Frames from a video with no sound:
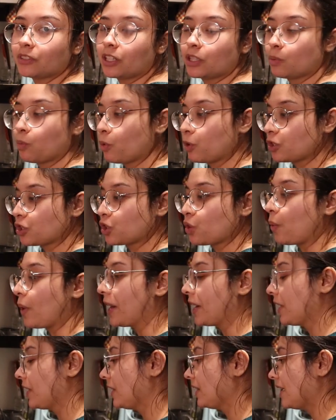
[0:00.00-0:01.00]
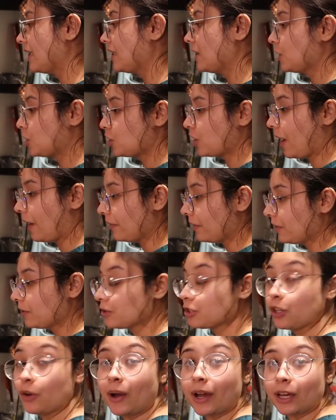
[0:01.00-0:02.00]
It's more square and it's shallow,
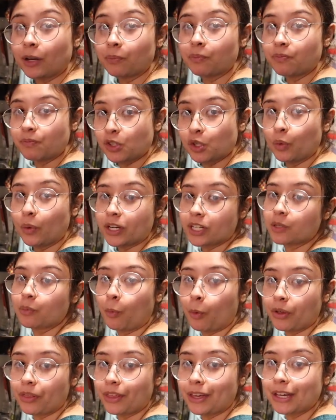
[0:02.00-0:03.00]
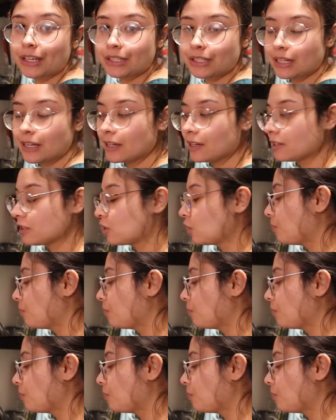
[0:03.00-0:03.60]
so I could squish more things in it.